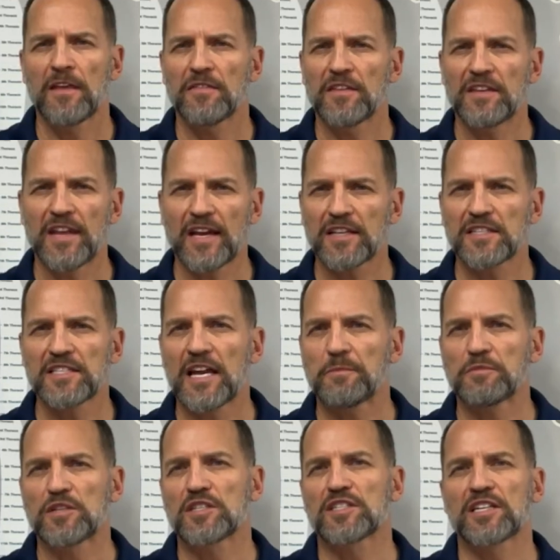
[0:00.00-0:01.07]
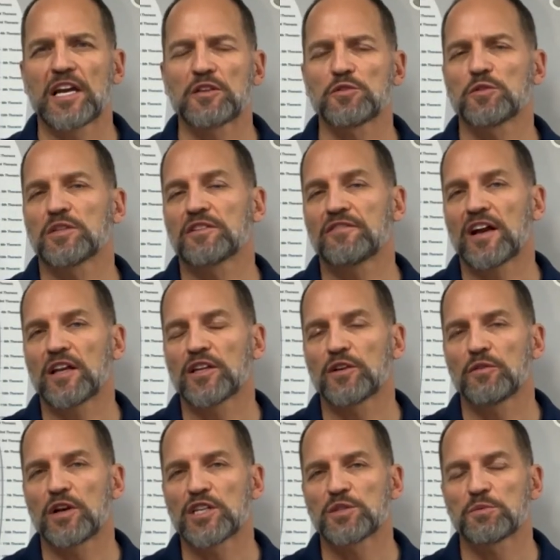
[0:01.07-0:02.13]
The next step is to schedule an
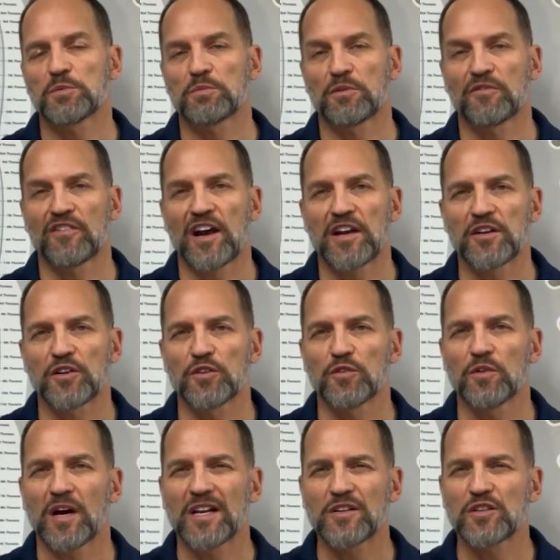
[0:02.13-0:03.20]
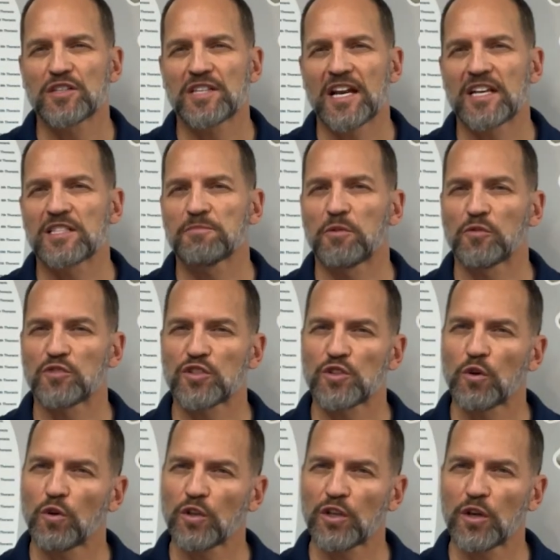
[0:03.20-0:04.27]
evaluation with a provider who understands both
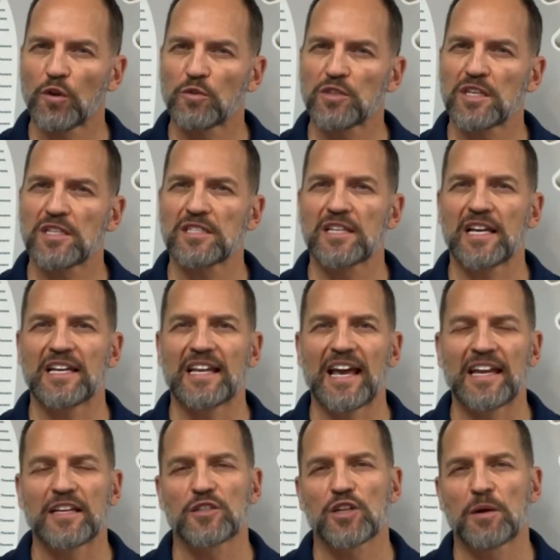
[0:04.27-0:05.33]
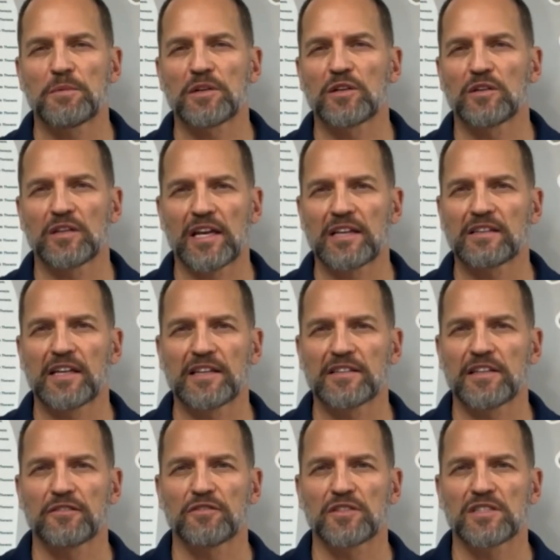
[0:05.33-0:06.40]
scoliosis and anatomical leg length
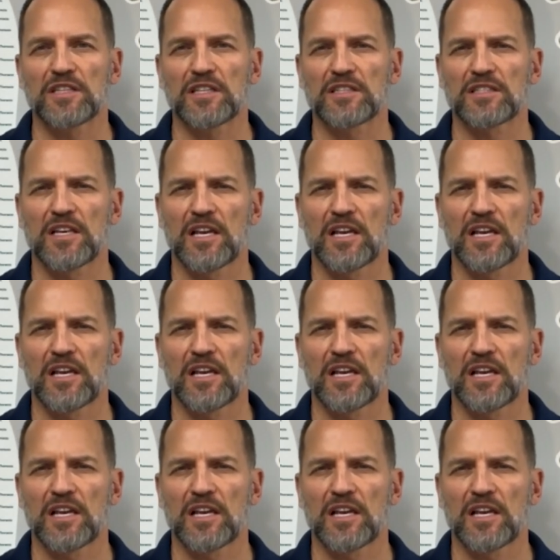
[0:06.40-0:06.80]
differences.